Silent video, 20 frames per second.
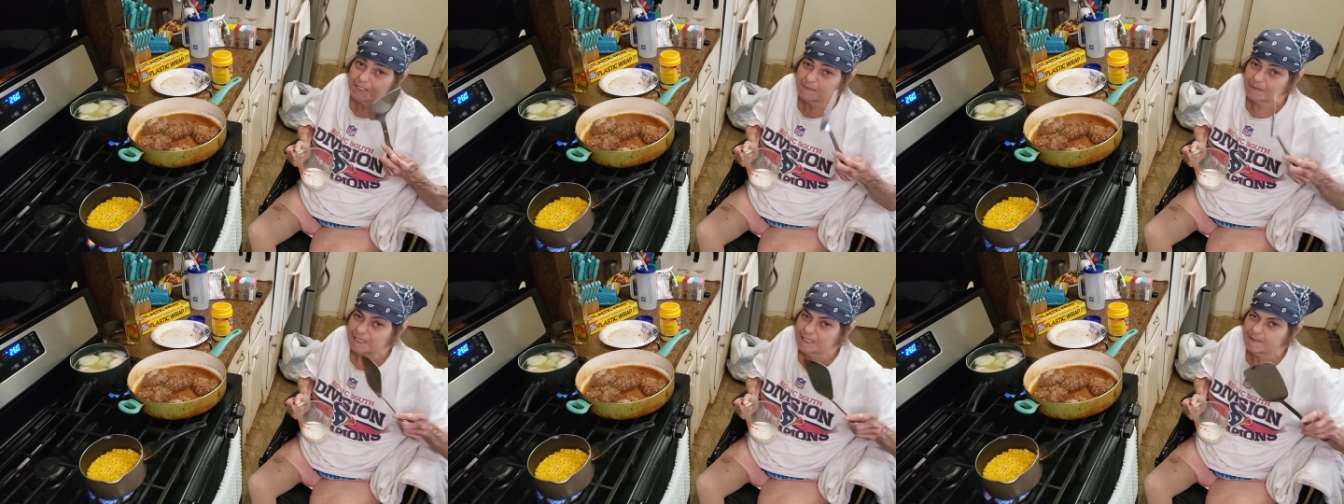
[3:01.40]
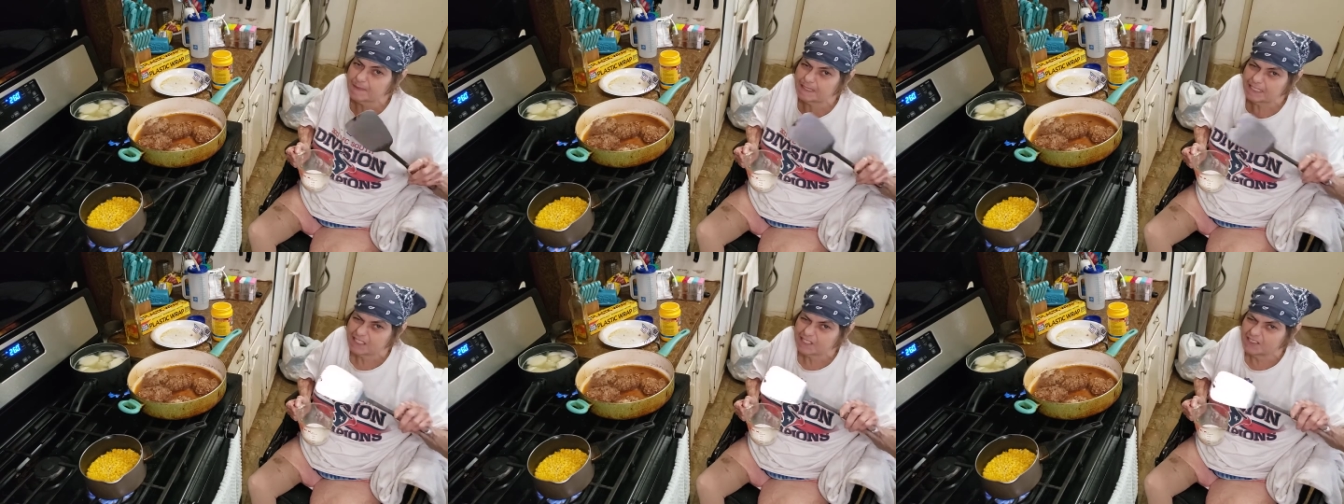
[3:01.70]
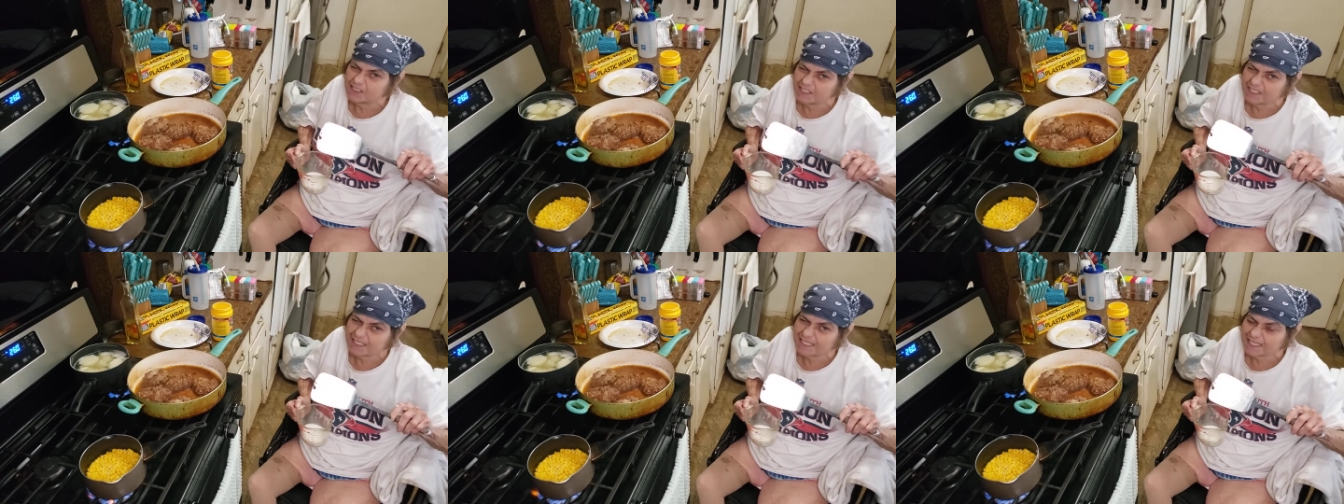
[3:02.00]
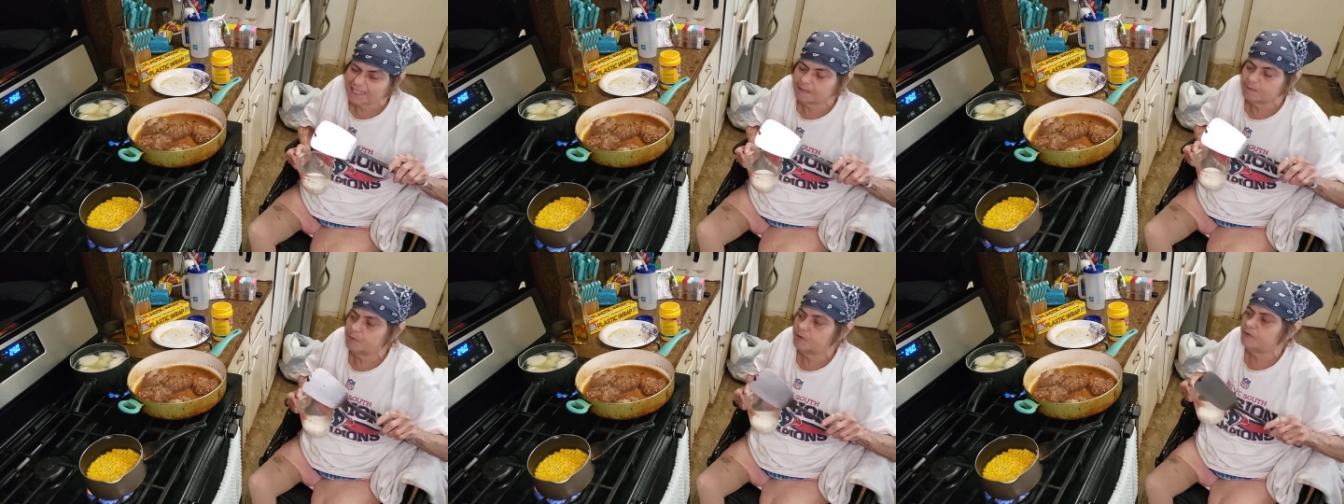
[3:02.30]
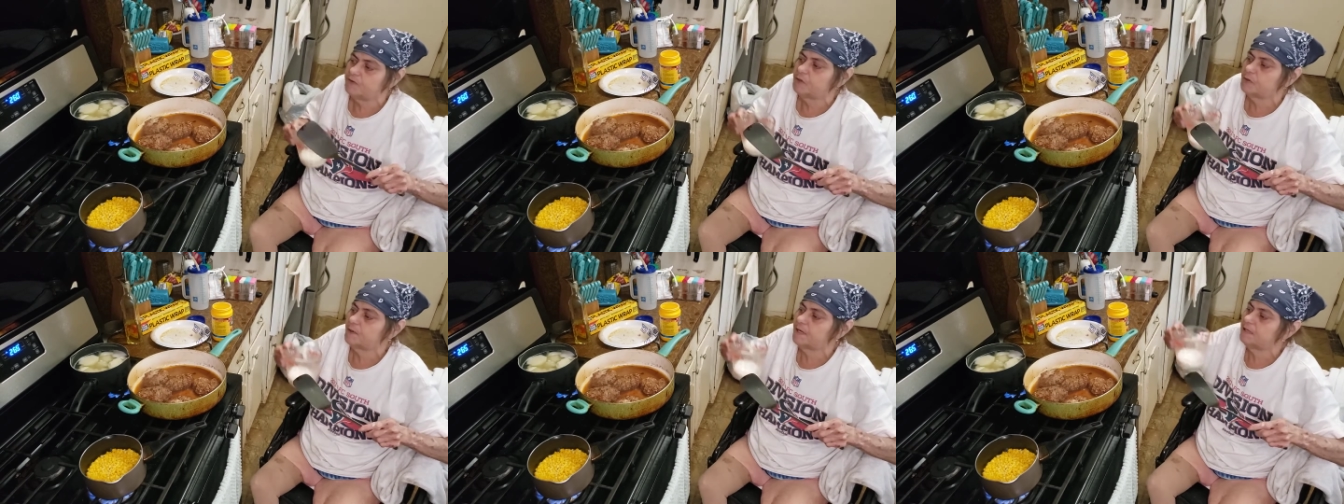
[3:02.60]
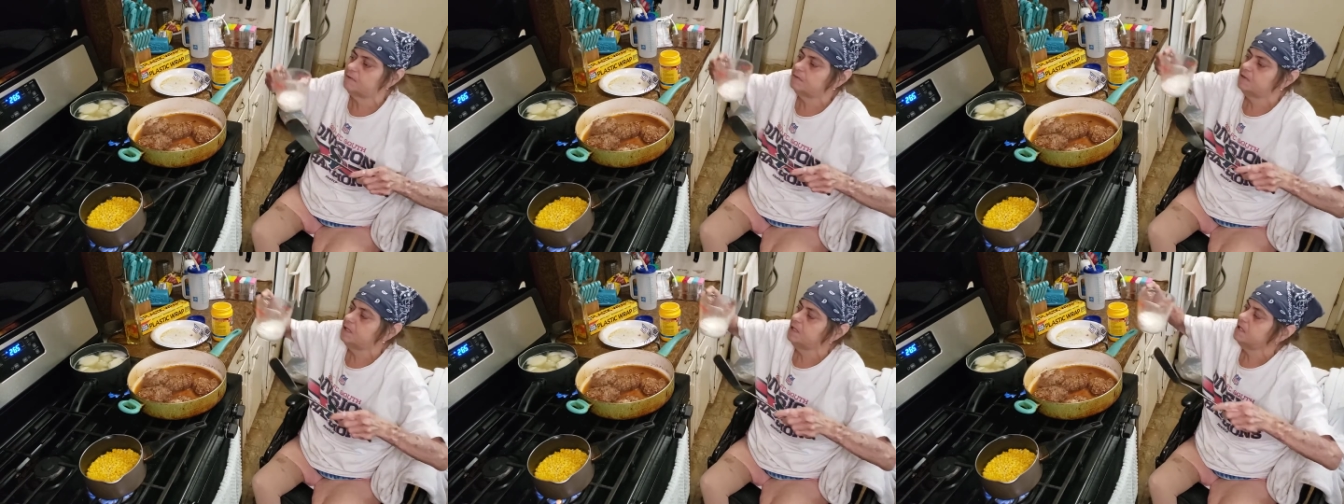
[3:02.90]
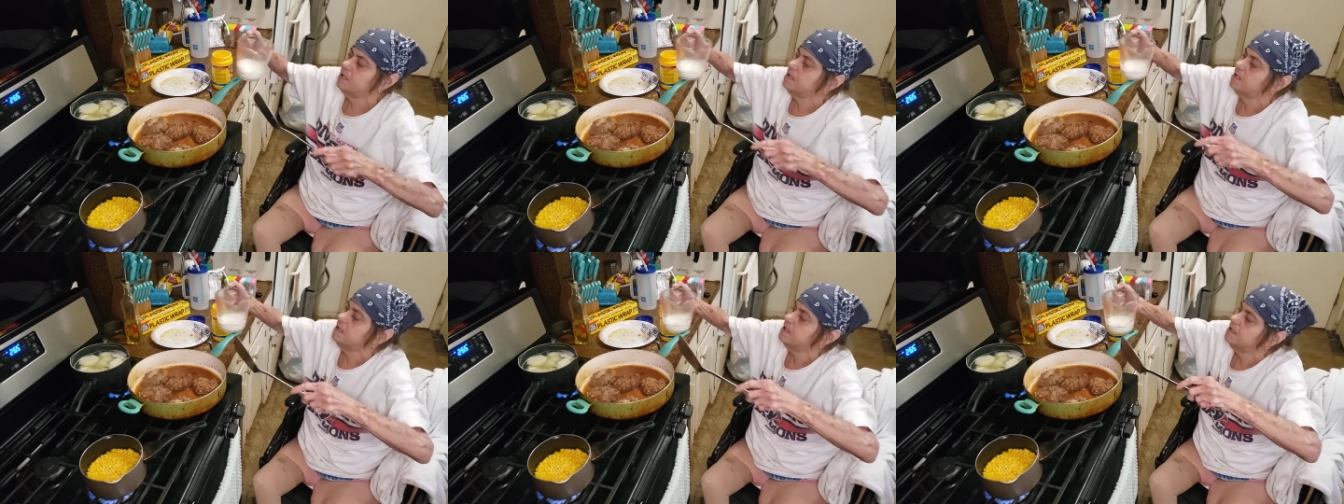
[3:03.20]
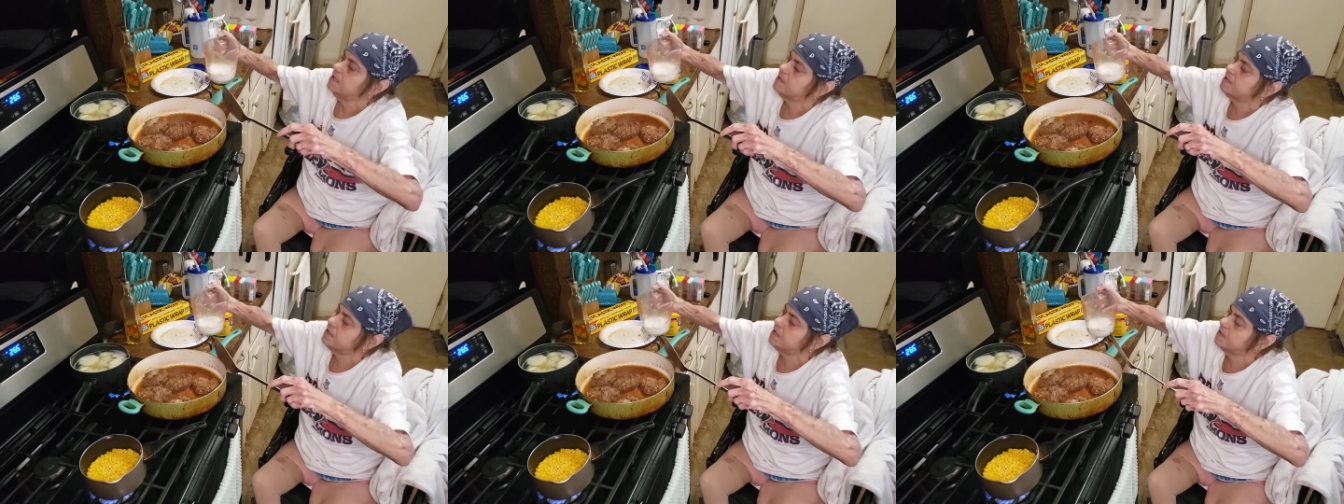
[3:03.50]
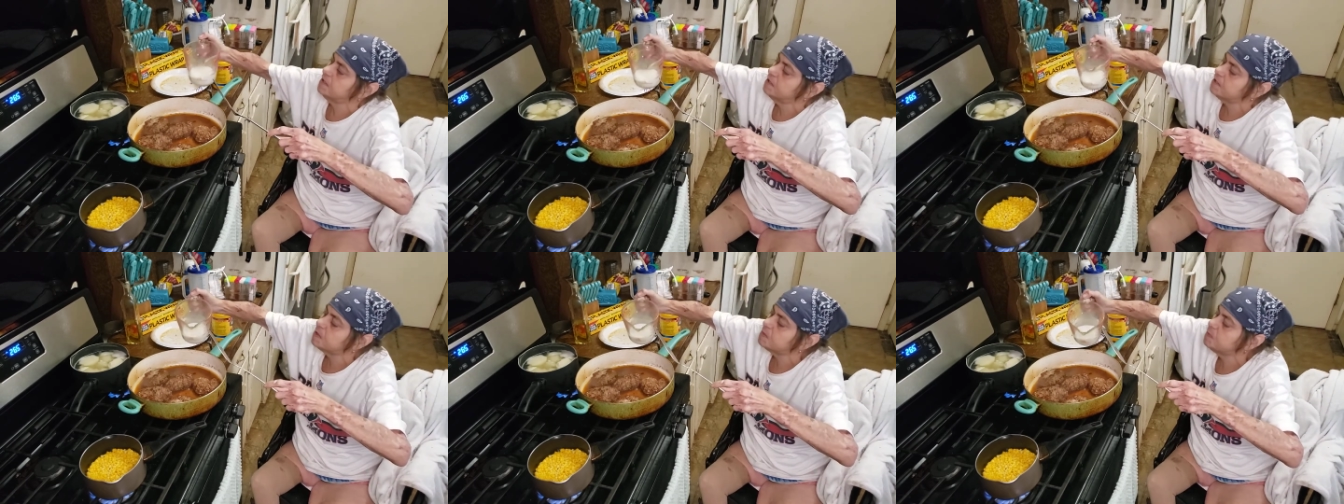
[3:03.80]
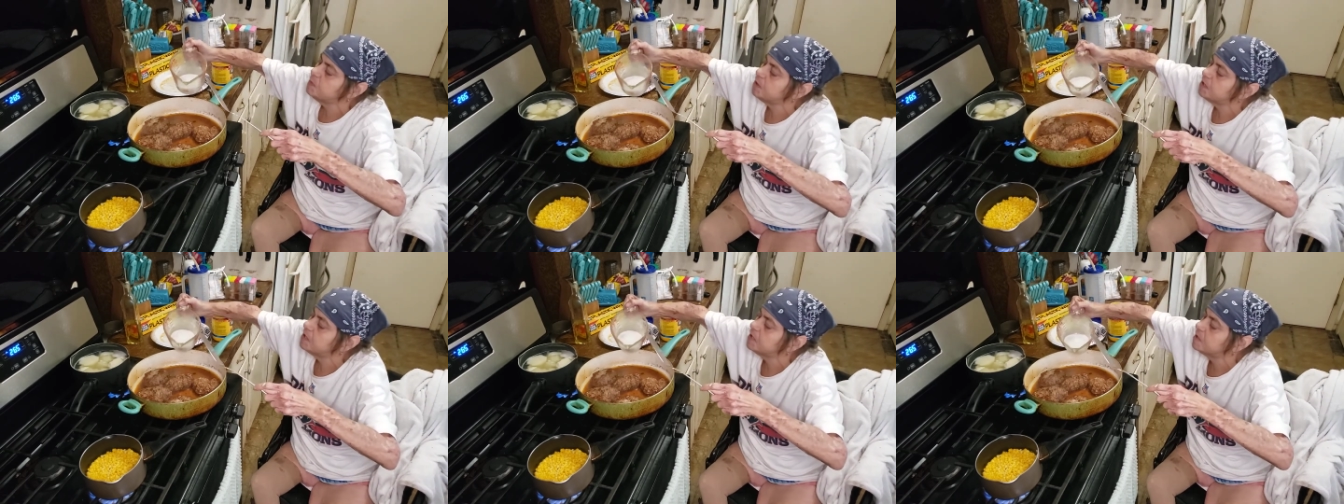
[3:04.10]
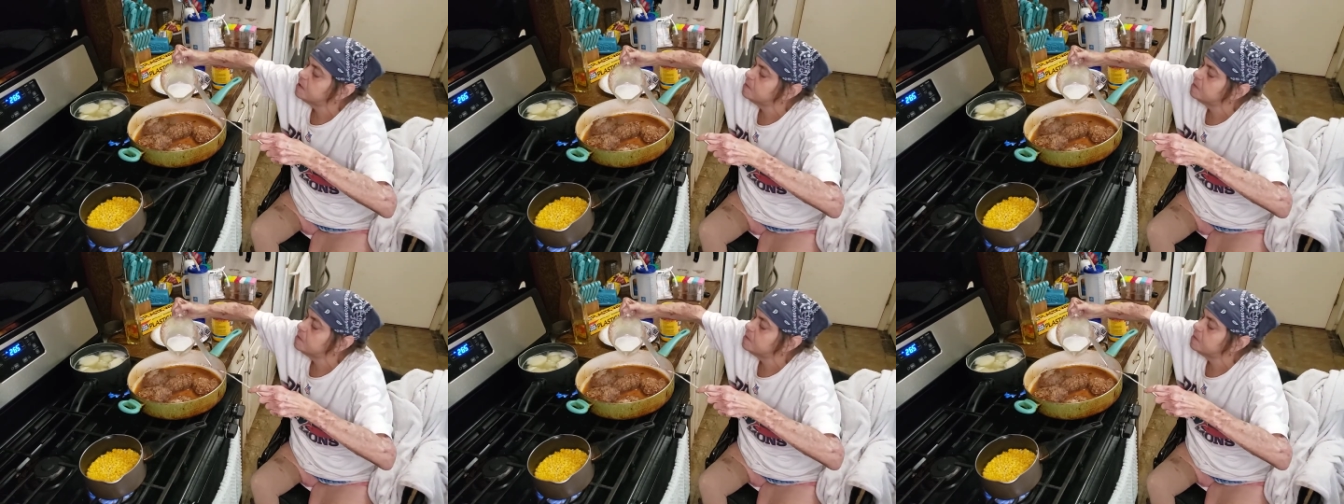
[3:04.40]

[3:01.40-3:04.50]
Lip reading: my spatula and just kind of move it around. So let's put in